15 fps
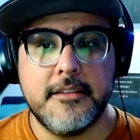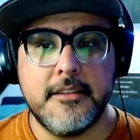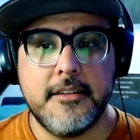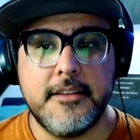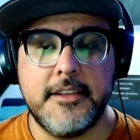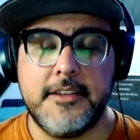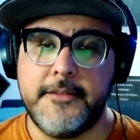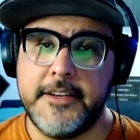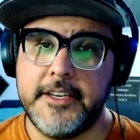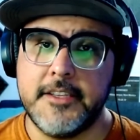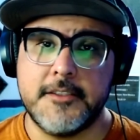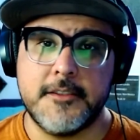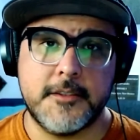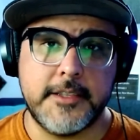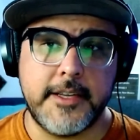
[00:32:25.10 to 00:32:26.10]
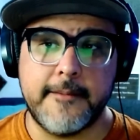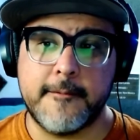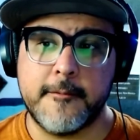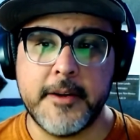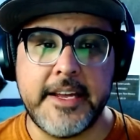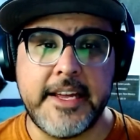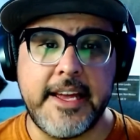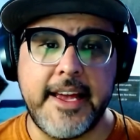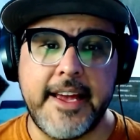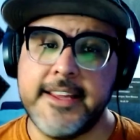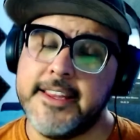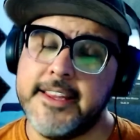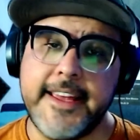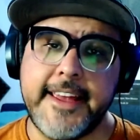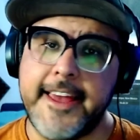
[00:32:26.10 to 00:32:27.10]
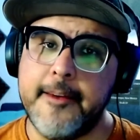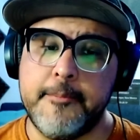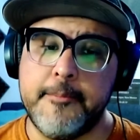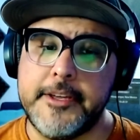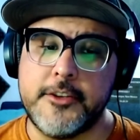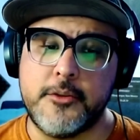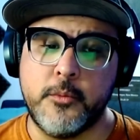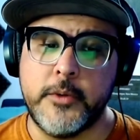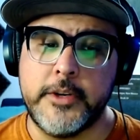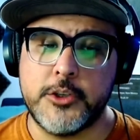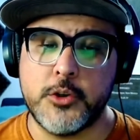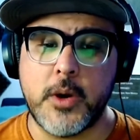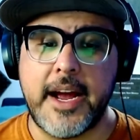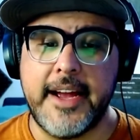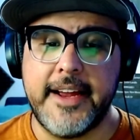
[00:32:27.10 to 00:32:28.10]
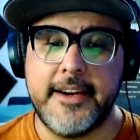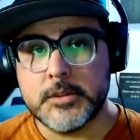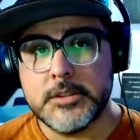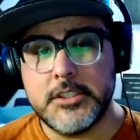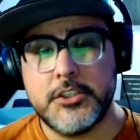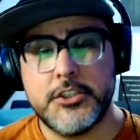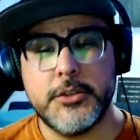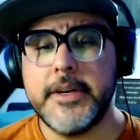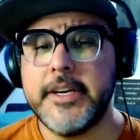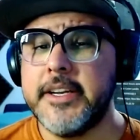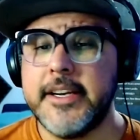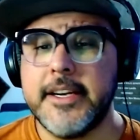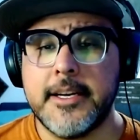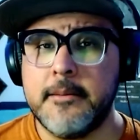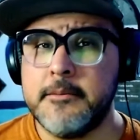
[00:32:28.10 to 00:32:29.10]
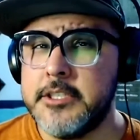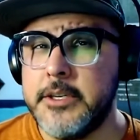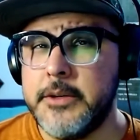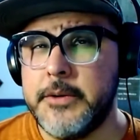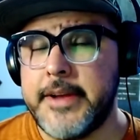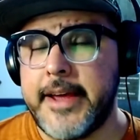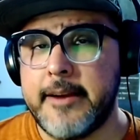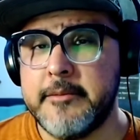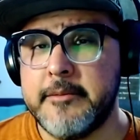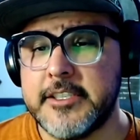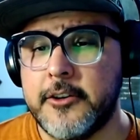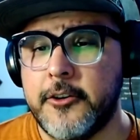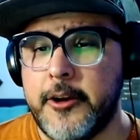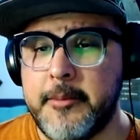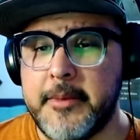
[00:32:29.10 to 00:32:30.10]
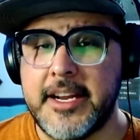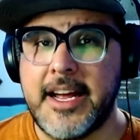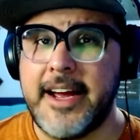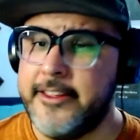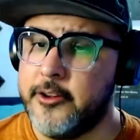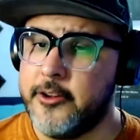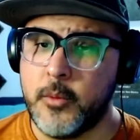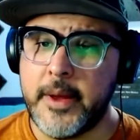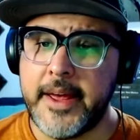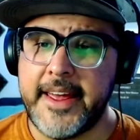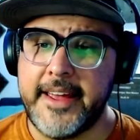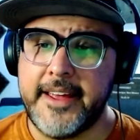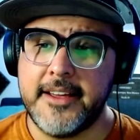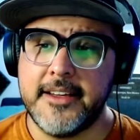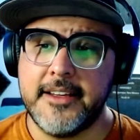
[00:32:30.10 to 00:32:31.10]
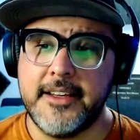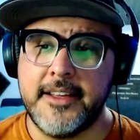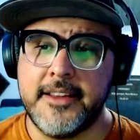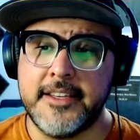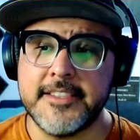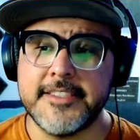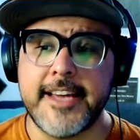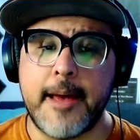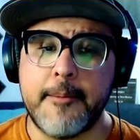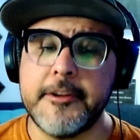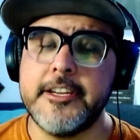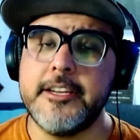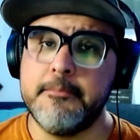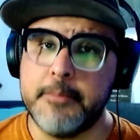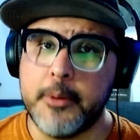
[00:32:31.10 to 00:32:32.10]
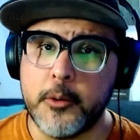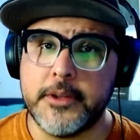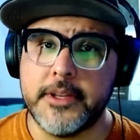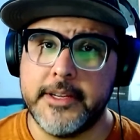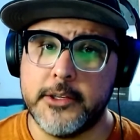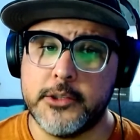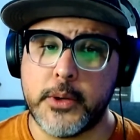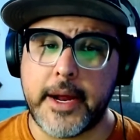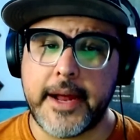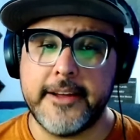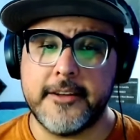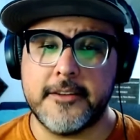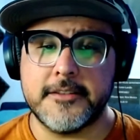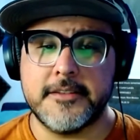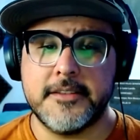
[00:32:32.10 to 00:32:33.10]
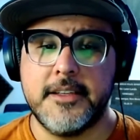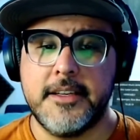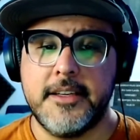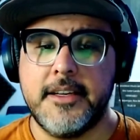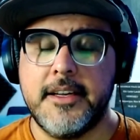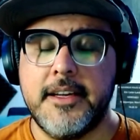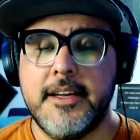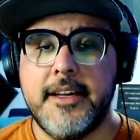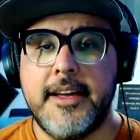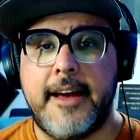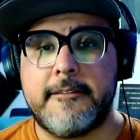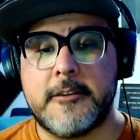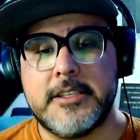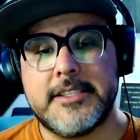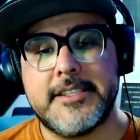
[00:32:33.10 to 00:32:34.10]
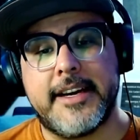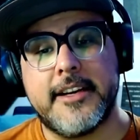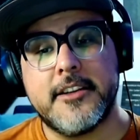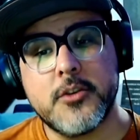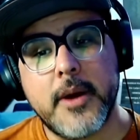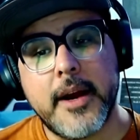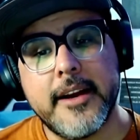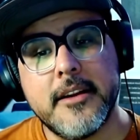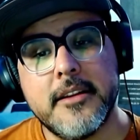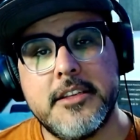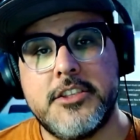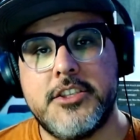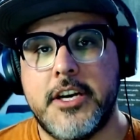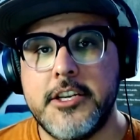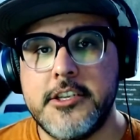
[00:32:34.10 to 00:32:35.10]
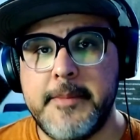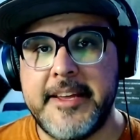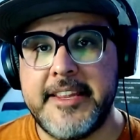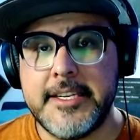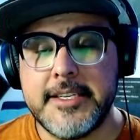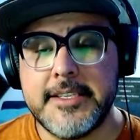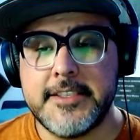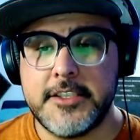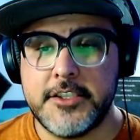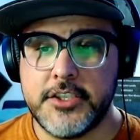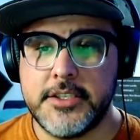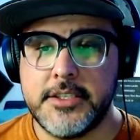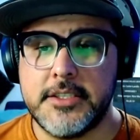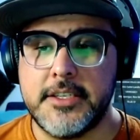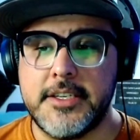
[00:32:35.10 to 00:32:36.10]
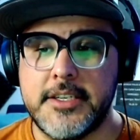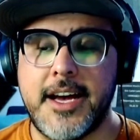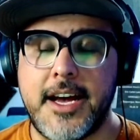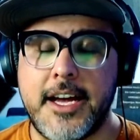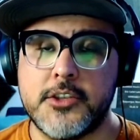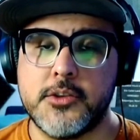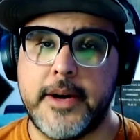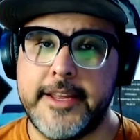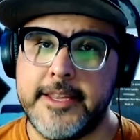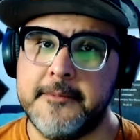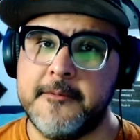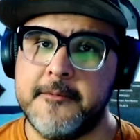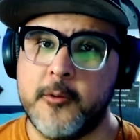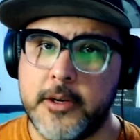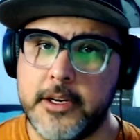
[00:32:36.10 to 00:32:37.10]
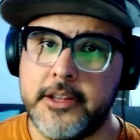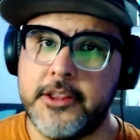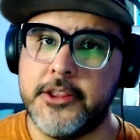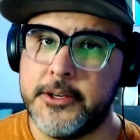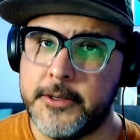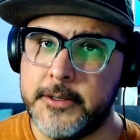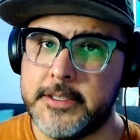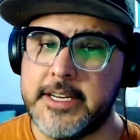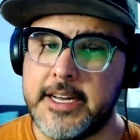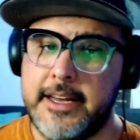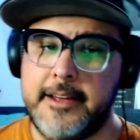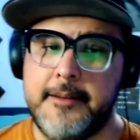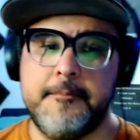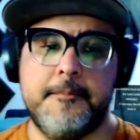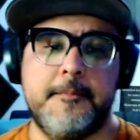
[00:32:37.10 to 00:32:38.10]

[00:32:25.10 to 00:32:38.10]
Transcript: The defendants are set free and they can't be retried. The jury couldn't come to unanimous agreement either way, and this happened in both of their trials. After the second trial, the judge made the decision to not try them for a third time.